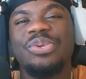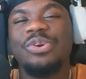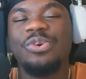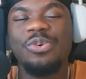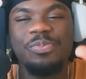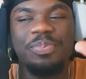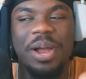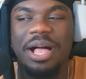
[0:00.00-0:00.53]

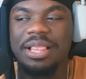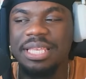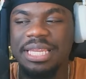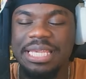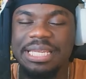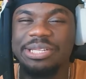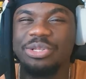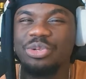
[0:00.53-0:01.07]
you probably
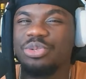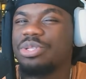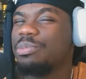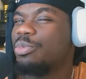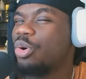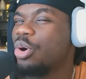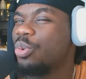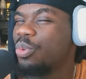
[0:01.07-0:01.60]
need to do
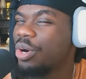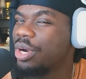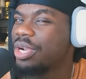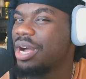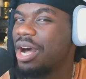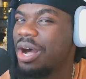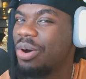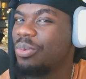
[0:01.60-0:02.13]
some more
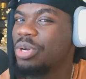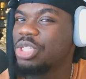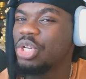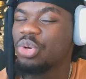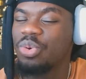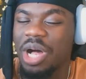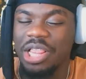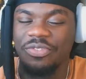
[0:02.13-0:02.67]
work on what
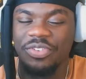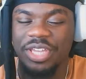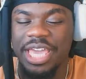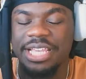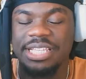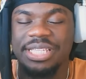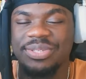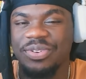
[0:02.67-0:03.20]
your
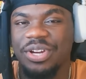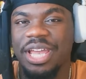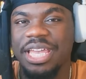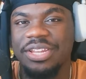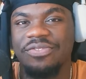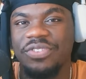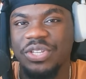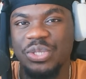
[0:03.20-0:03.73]
qualifications for an
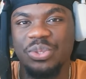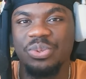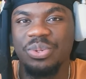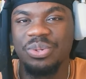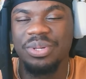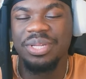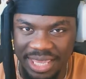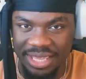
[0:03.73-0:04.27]

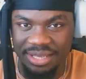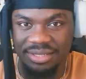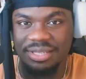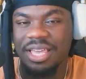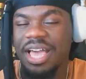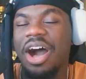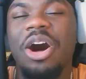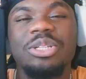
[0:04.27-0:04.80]
individual
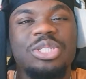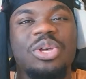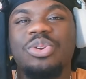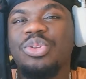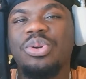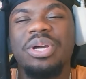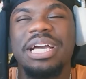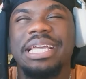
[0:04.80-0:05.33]
is. Also,
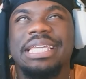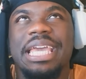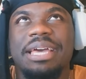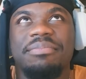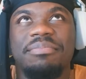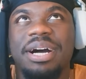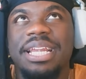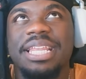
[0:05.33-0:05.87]
you could
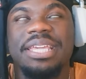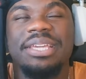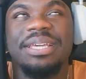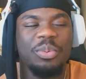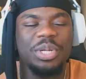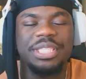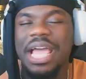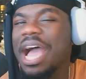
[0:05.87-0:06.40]
get money
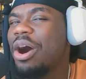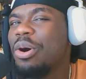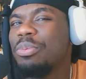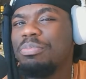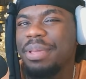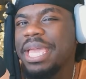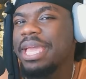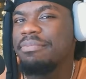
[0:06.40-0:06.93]

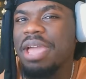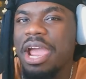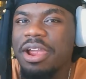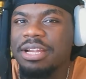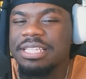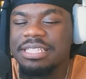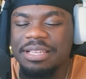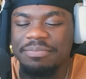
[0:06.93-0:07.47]
without being
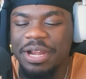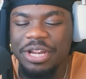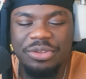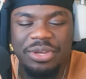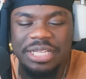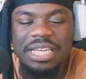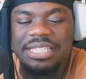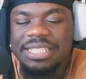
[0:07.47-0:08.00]
married to somebody.
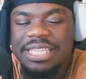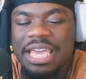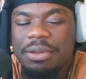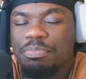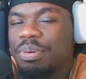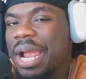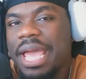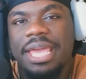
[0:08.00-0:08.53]
You could just
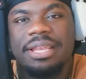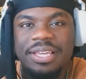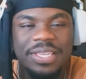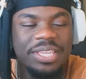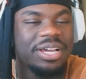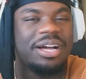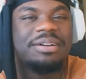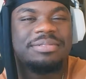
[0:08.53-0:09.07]
get bread.
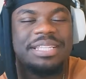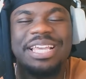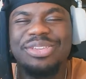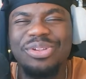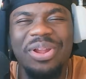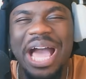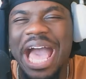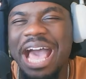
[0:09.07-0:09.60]
You know what I'm saying?
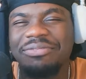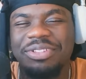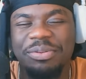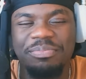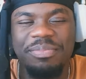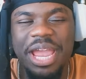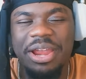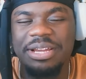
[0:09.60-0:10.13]
You don't have to
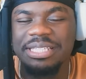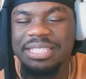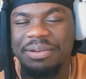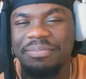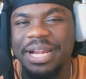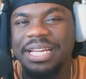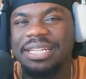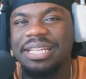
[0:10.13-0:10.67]
marry
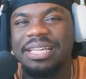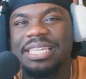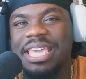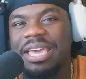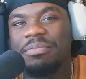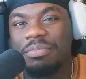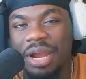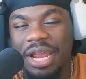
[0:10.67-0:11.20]
somebody to get